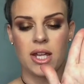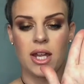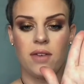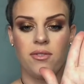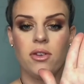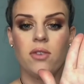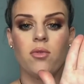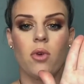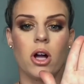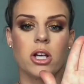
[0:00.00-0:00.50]

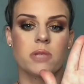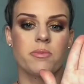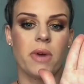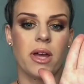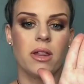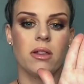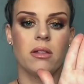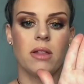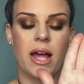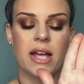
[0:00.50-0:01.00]
If you've watched
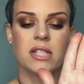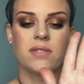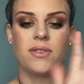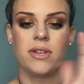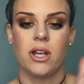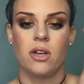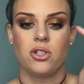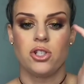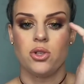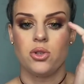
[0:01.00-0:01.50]
my last
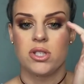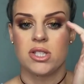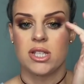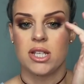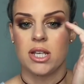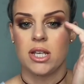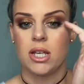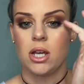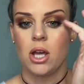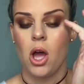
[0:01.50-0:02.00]
videos, you
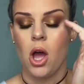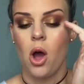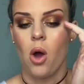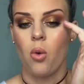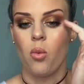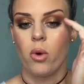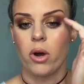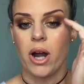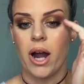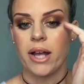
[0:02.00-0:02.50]
see
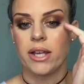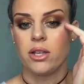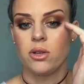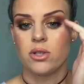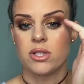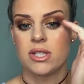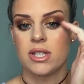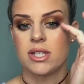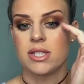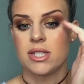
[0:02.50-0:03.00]
where I
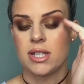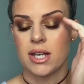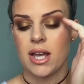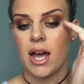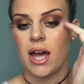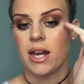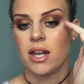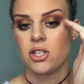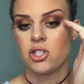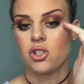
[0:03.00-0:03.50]
use this to
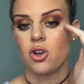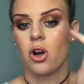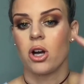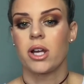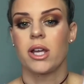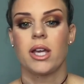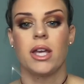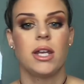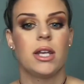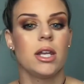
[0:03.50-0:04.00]
kind of
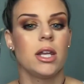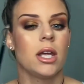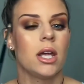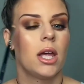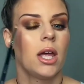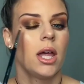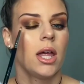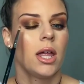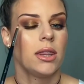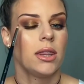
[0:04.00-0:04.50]
darken
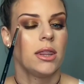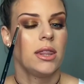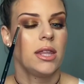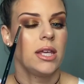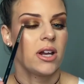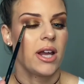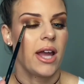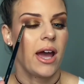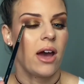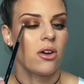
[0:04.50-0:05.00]
the
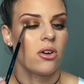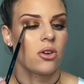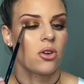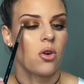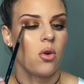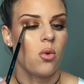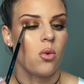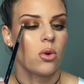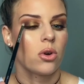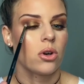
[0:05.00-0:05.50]
very outer
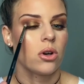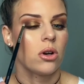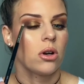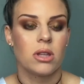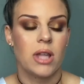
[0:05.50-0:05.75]
corner.